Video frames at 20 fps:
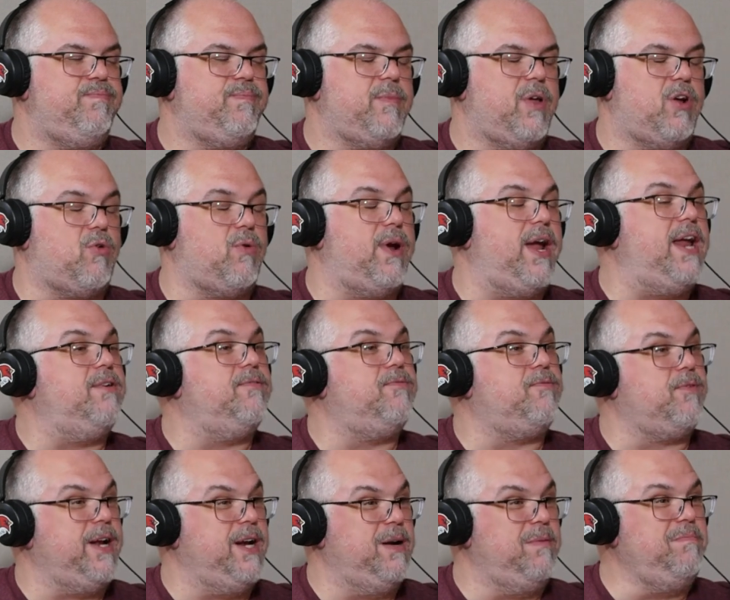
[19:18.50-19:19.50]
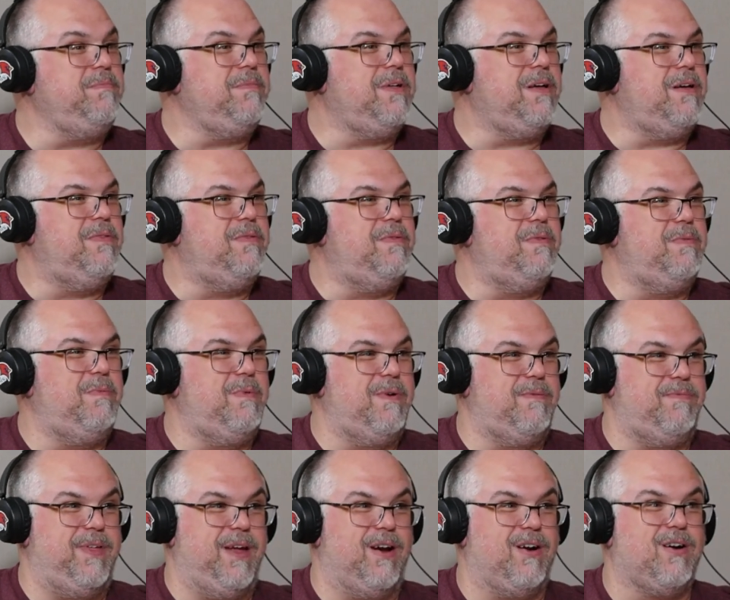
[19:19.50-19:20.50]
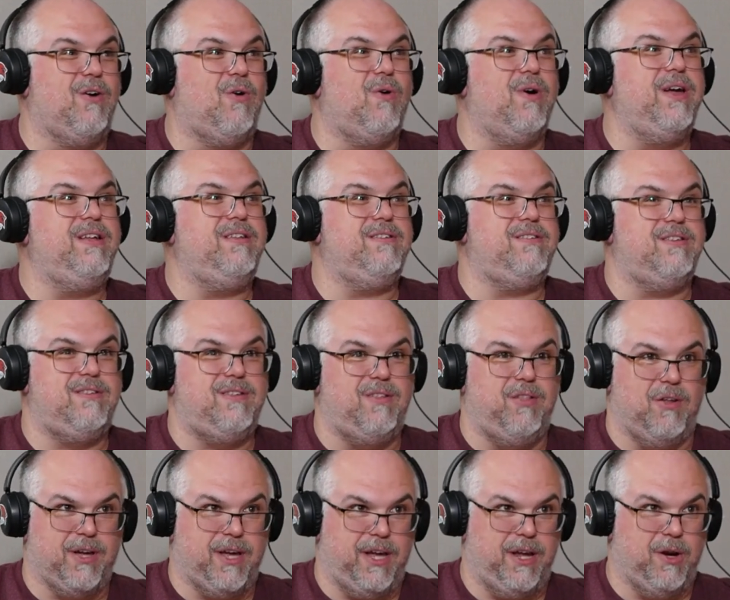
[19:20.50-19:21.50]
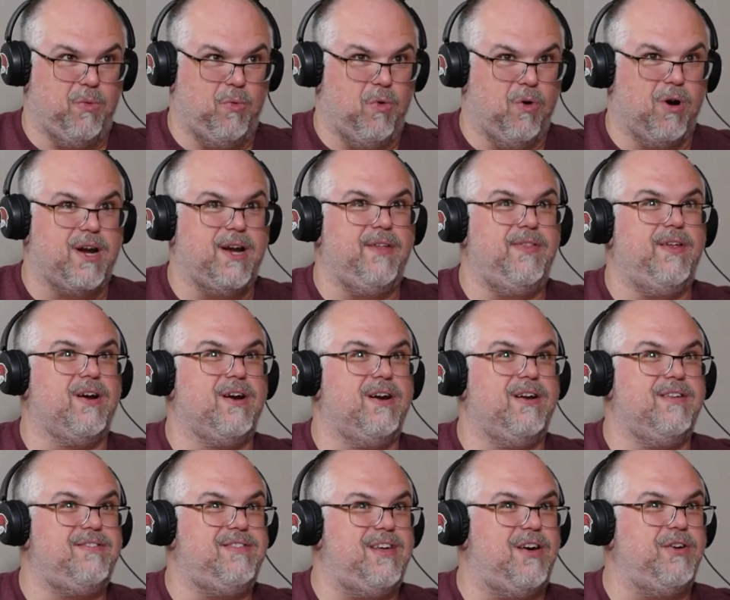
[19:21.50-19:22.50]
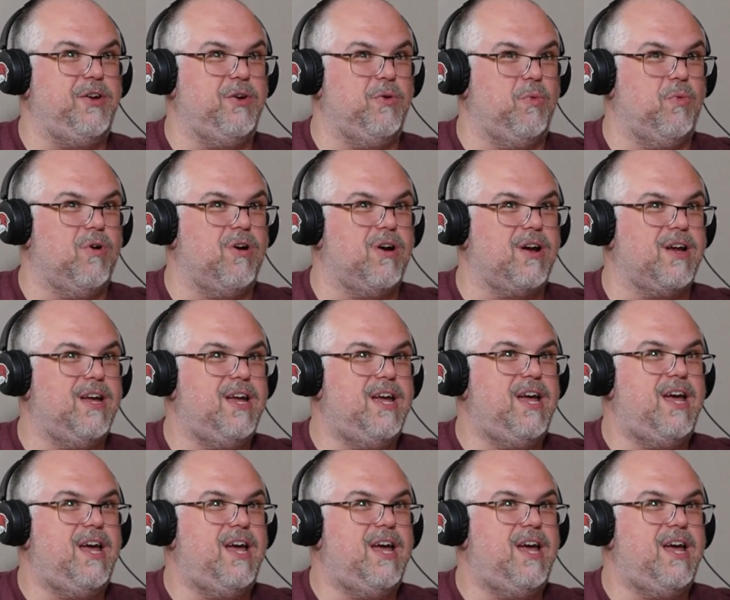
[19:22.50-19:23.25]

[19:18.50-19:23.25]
creative freedom. If they're going to look at your work and they're going to sell your work,